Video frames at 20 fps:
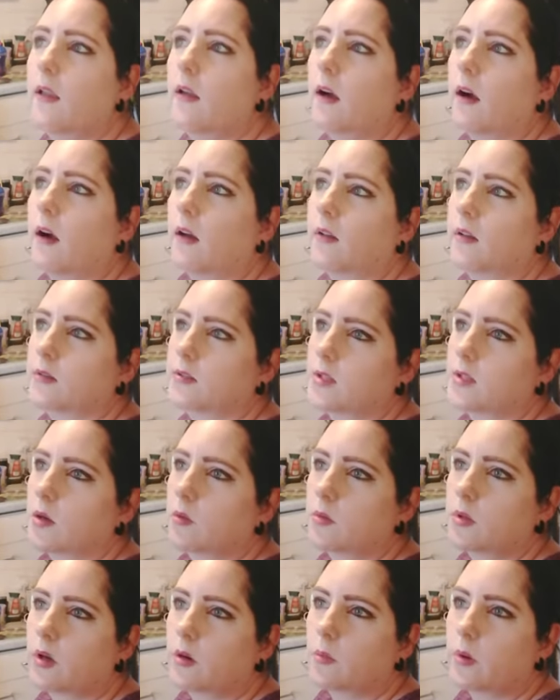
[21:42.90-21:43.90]
And I don't
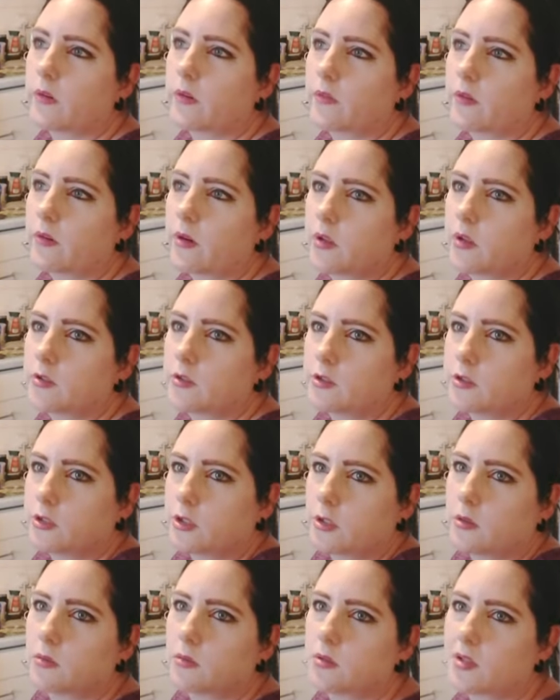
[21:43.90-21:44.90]
know whether it's
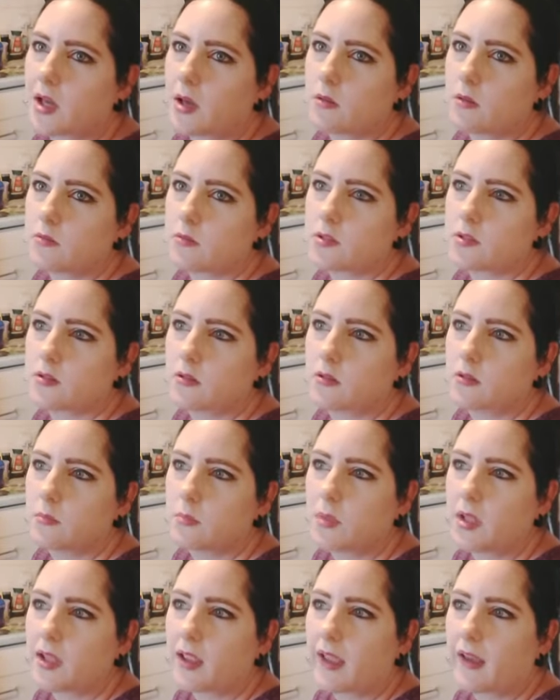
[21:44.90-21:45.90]
due down to
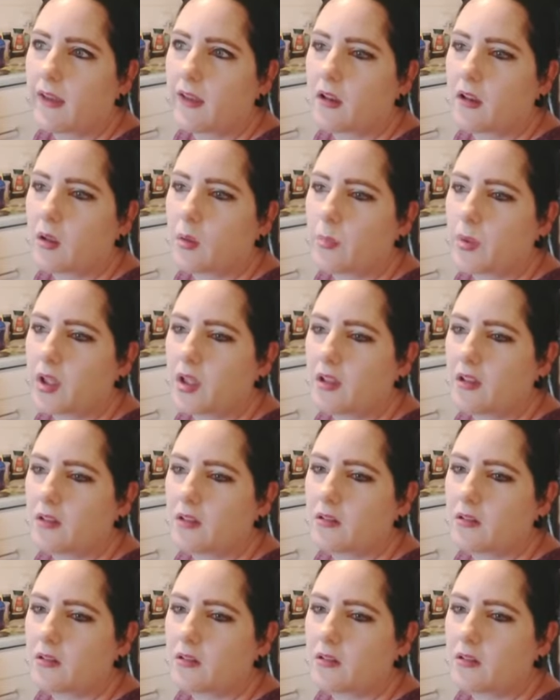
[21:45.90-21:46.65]
me getting a bit...